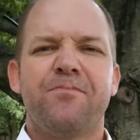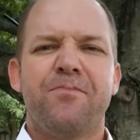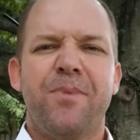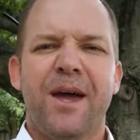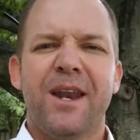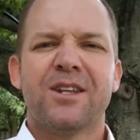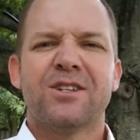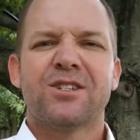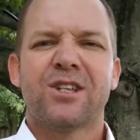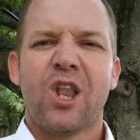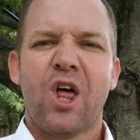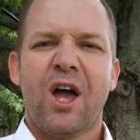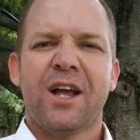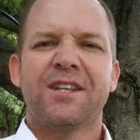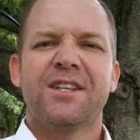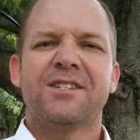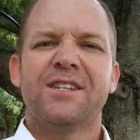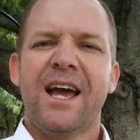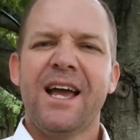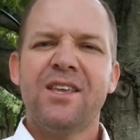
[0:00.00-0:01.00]
bettors like to
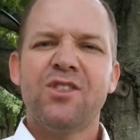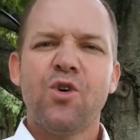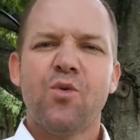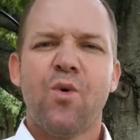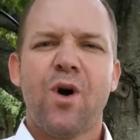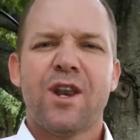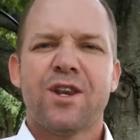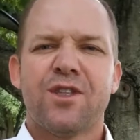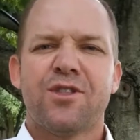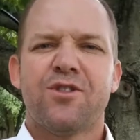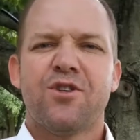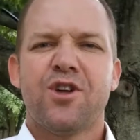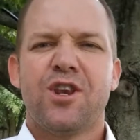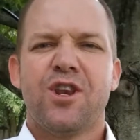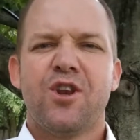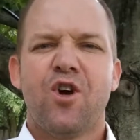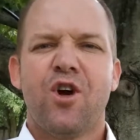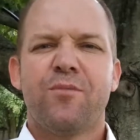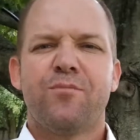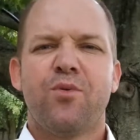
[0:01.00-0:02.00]
take the 1 to
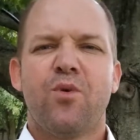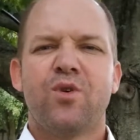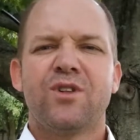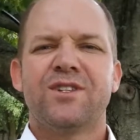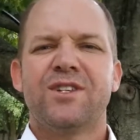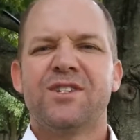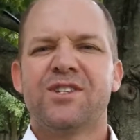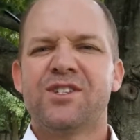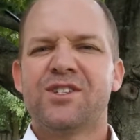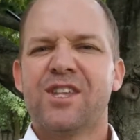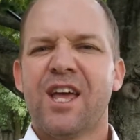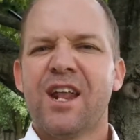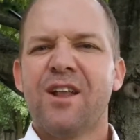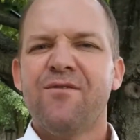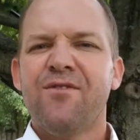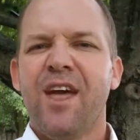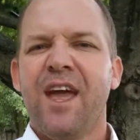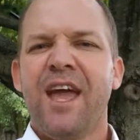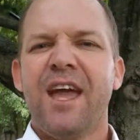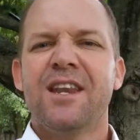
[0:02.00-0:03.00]
39 points instead of
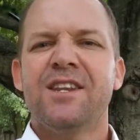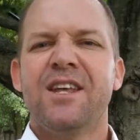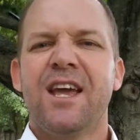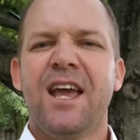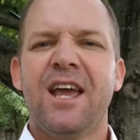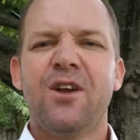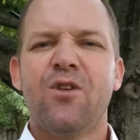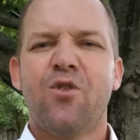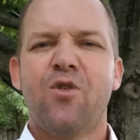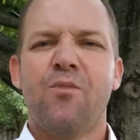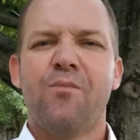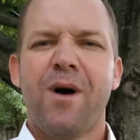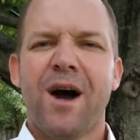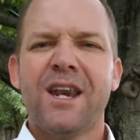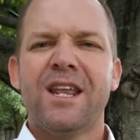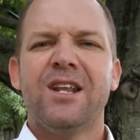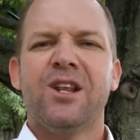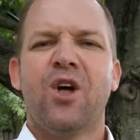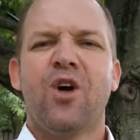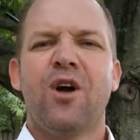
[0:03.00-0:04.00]
the head-to-head or
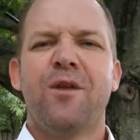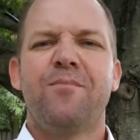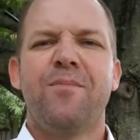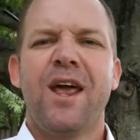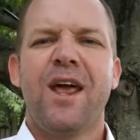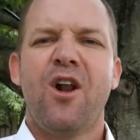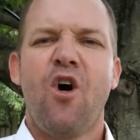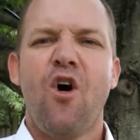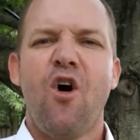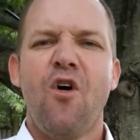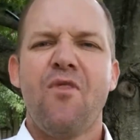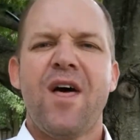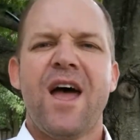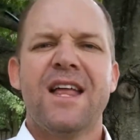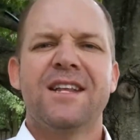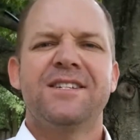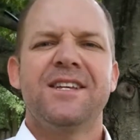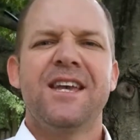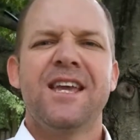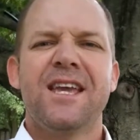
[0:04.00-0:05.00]
money line bet on
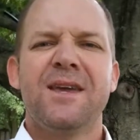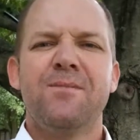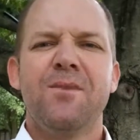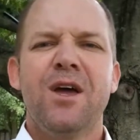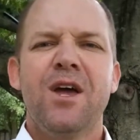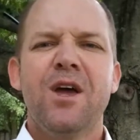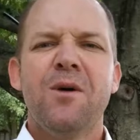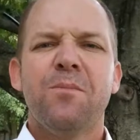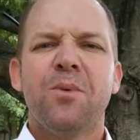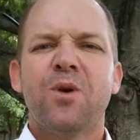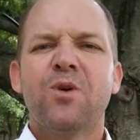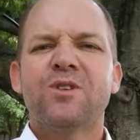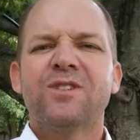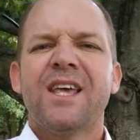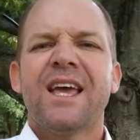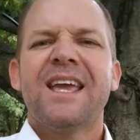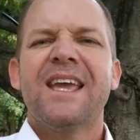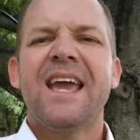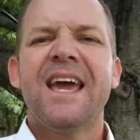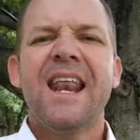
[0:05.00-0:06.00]
that team because
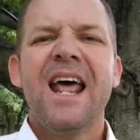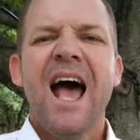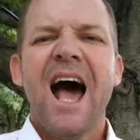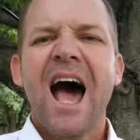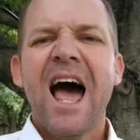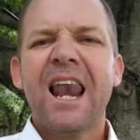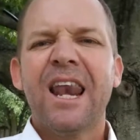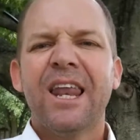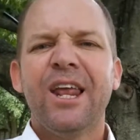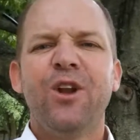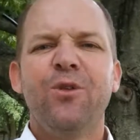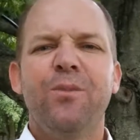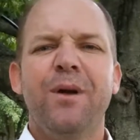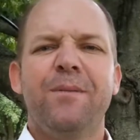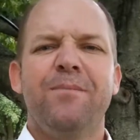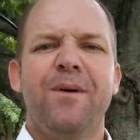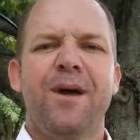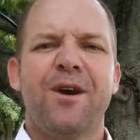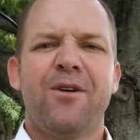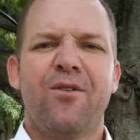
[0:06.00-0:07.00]
they get a little bit
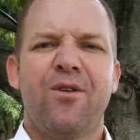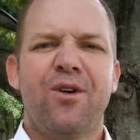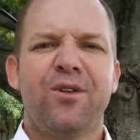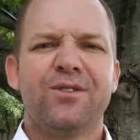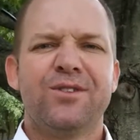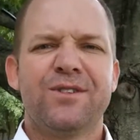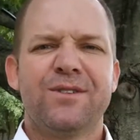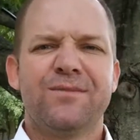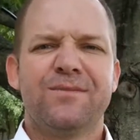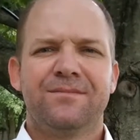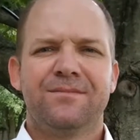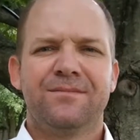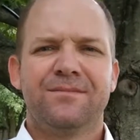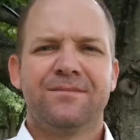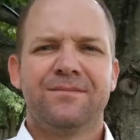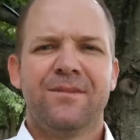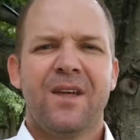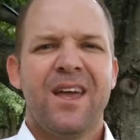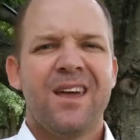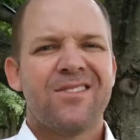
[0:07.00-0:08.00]
better odds.
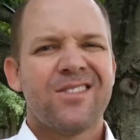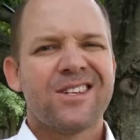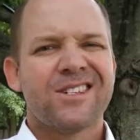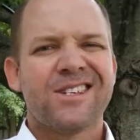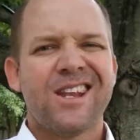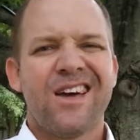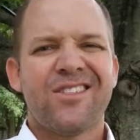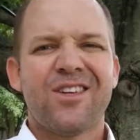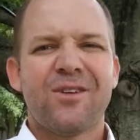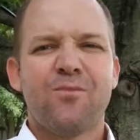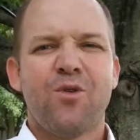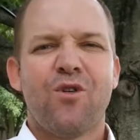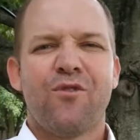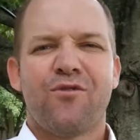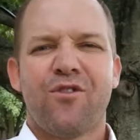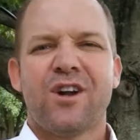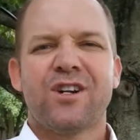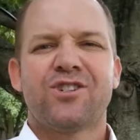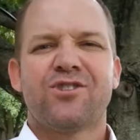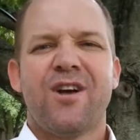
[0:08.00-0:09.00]
There's nothing more
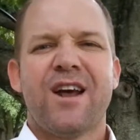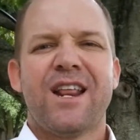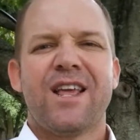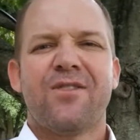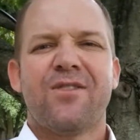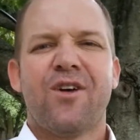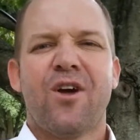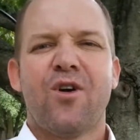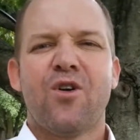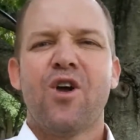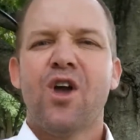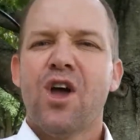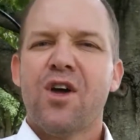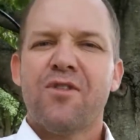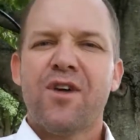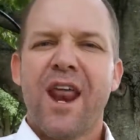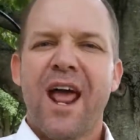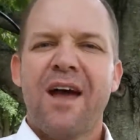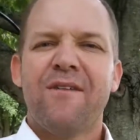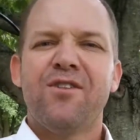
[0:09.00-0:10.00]
frustrating though than
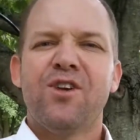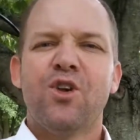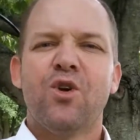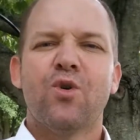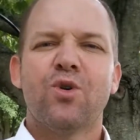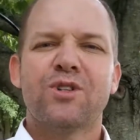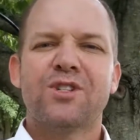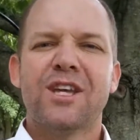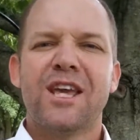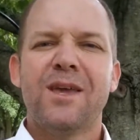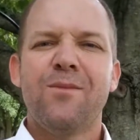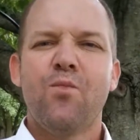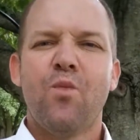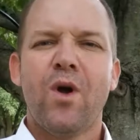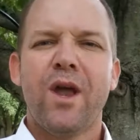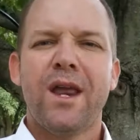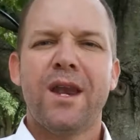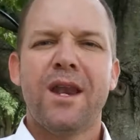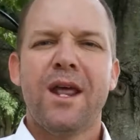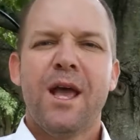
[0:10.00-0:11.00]
having your team
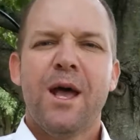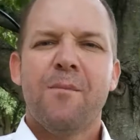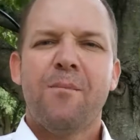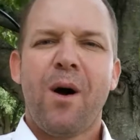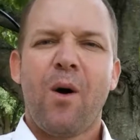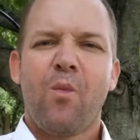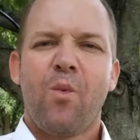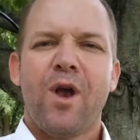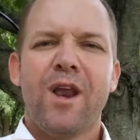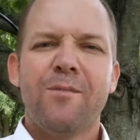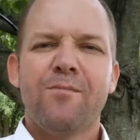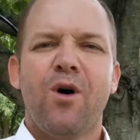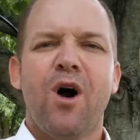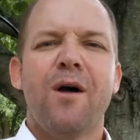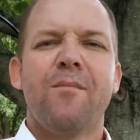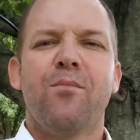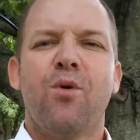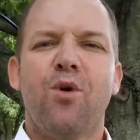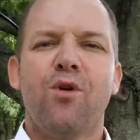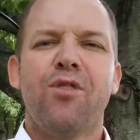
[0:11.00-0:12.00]
win, but win by
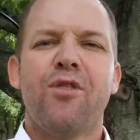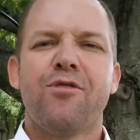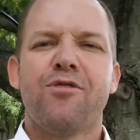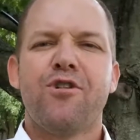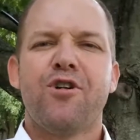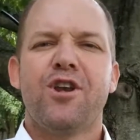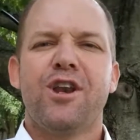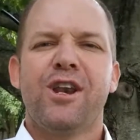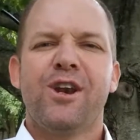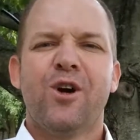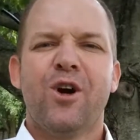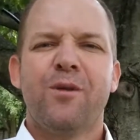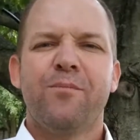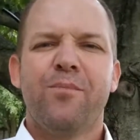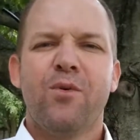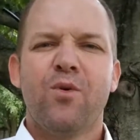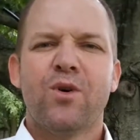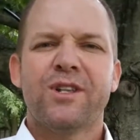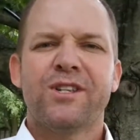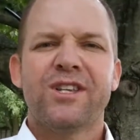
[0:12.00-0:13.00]
more than 39
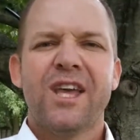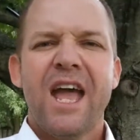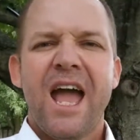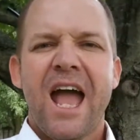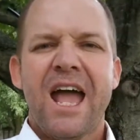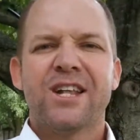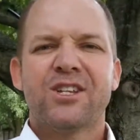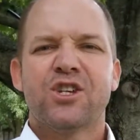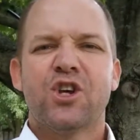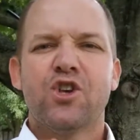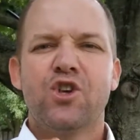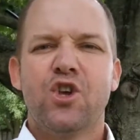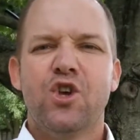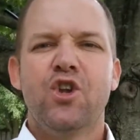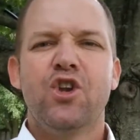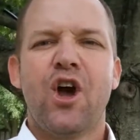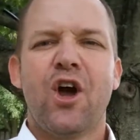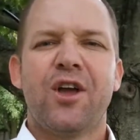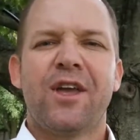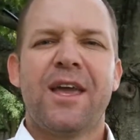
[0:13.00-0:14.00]
points, and so you
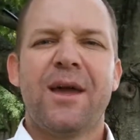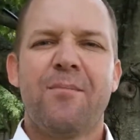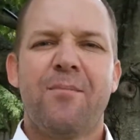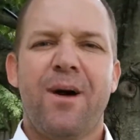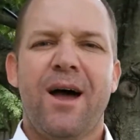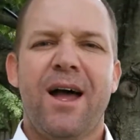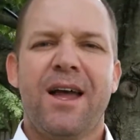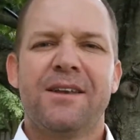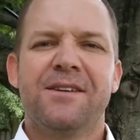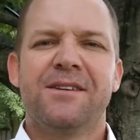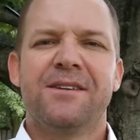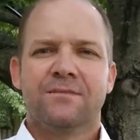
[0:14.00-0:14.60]
don't get paid.